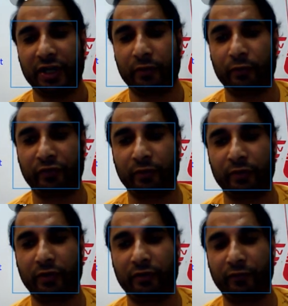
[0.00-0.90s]

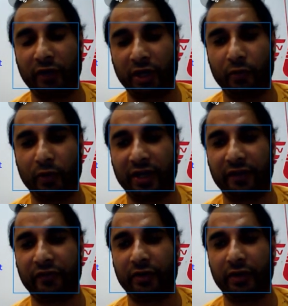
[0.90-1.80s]
7.5
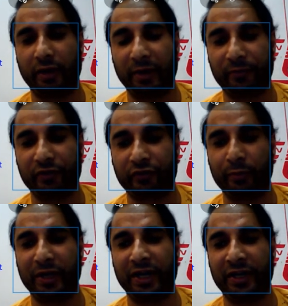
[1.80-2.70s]
as a ABAP
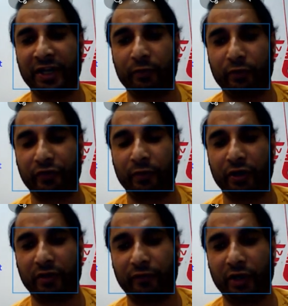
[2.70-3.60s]
system, and Network
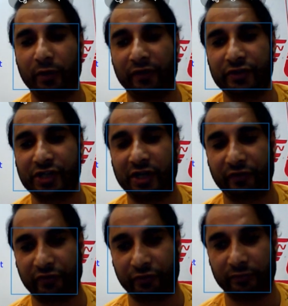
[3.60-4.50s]
7.5 as a
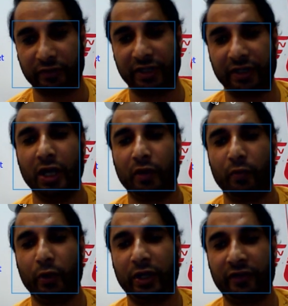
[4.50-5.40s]
Java system. Like,
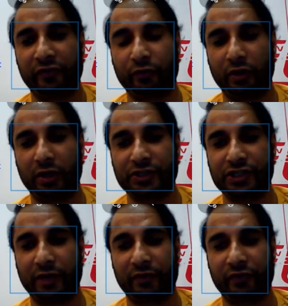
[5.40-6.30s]
we can install
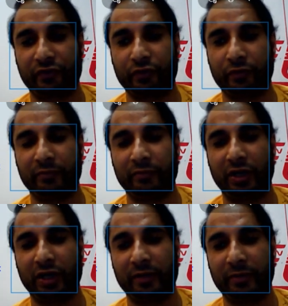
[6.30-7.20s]
Java system
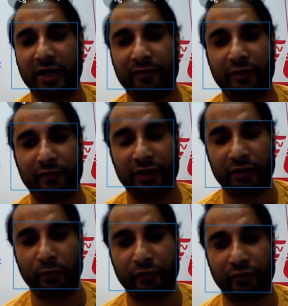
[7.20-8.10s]
on behalf of
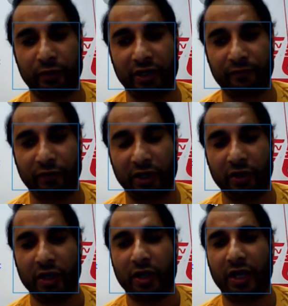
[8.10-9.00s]
Network
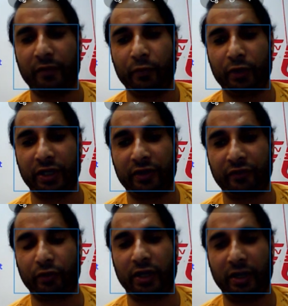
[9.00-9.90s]
7.5, and we can
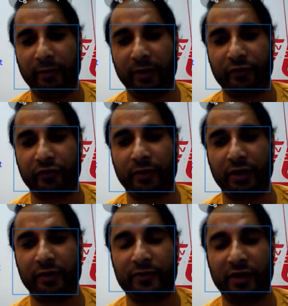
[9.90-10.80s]
install ABAP system
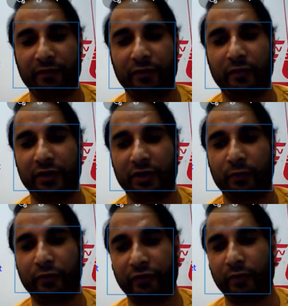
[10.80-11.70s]
on behalf of
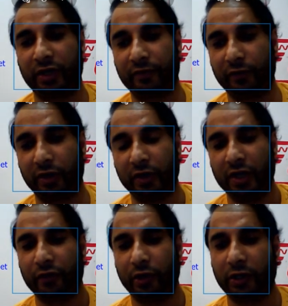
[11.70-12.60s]
Network 7.5.
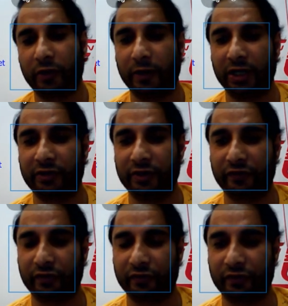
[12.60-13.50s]
So I'll create three
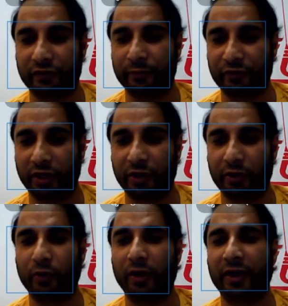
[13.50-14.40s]
system
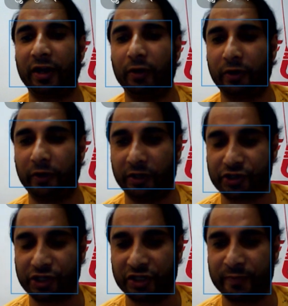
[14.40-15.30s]
scenario, and I'll create a
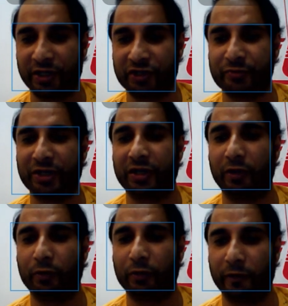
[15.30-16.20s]
change management,
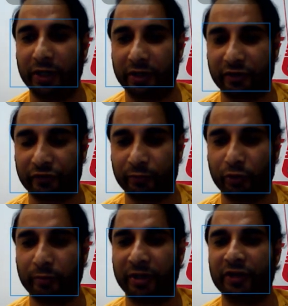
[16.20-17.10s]
I'll create a custom
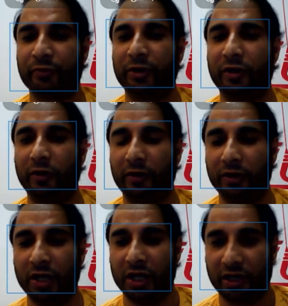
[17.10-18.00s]
code management,
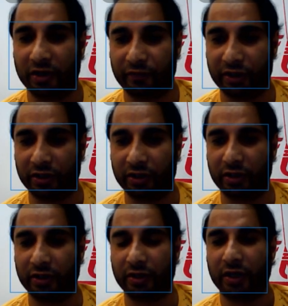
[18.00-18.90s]
I'll
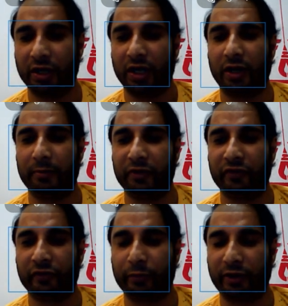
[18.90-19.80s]
configure
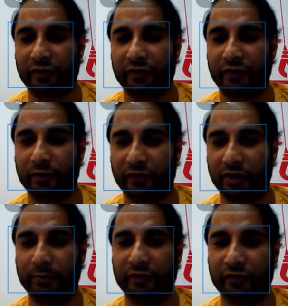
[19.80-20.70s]
business process, I'll
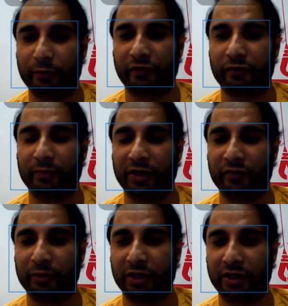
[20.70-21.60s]
set up business process
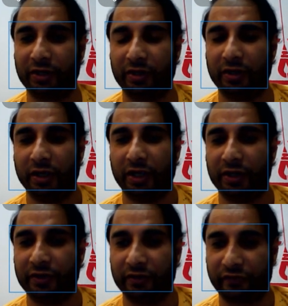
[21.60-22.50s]
management, and
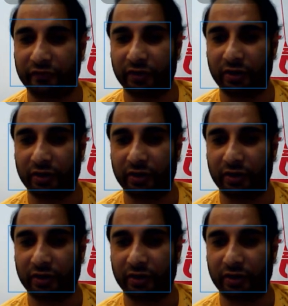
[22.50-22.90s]
in this